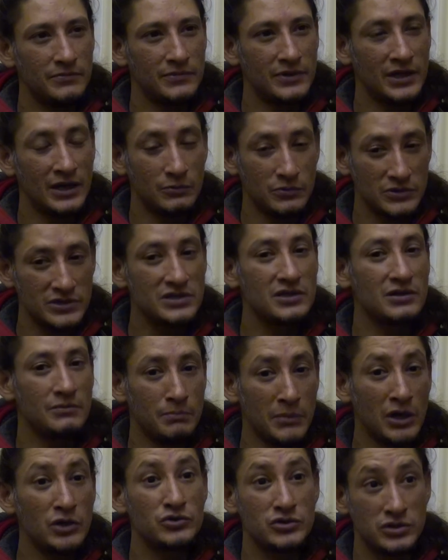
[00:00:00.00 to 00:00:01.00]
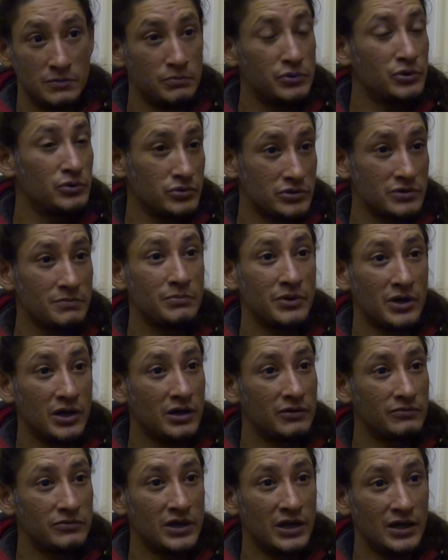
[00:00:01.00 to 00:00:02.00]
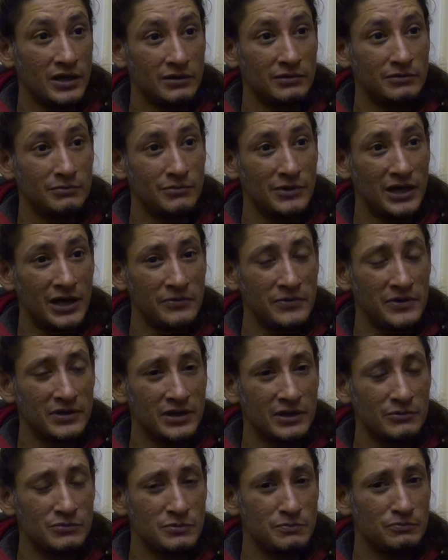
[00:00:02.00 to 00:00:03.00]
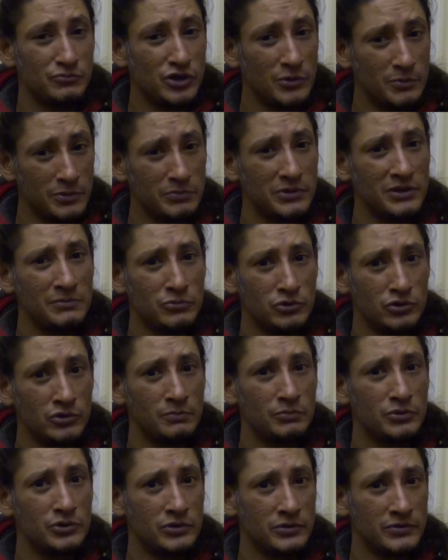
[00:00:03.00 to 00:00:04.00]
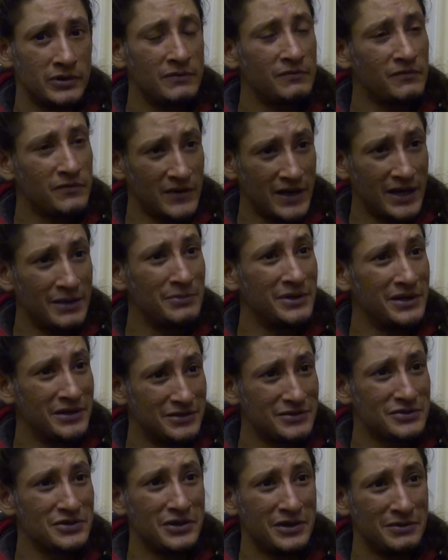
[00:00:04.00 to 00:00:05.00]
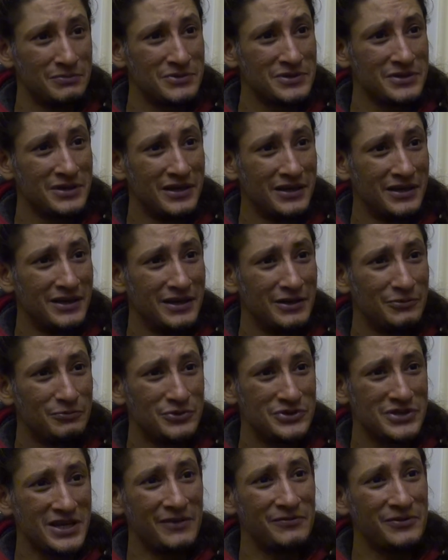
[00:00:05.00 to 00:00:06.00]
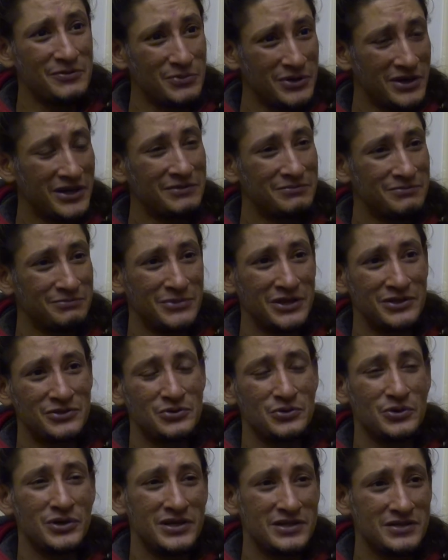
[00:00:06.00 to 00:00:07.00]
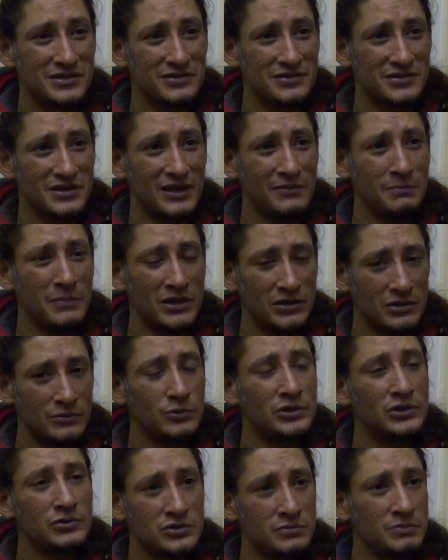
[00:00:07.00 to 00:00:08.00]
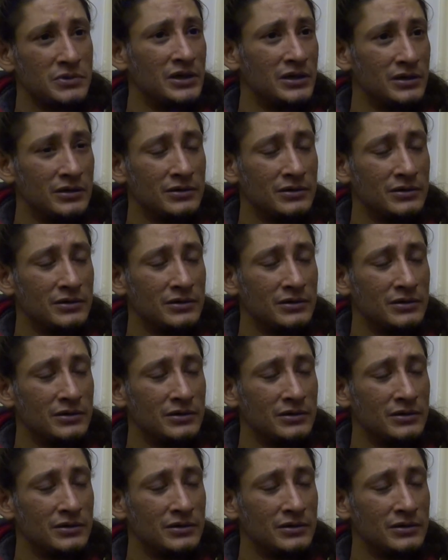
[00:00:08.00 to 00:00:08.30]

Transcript: Yeah. That was the most important part. Yeah, I think that was probably more important than family at times. Was having my toys, because they meant the world to me.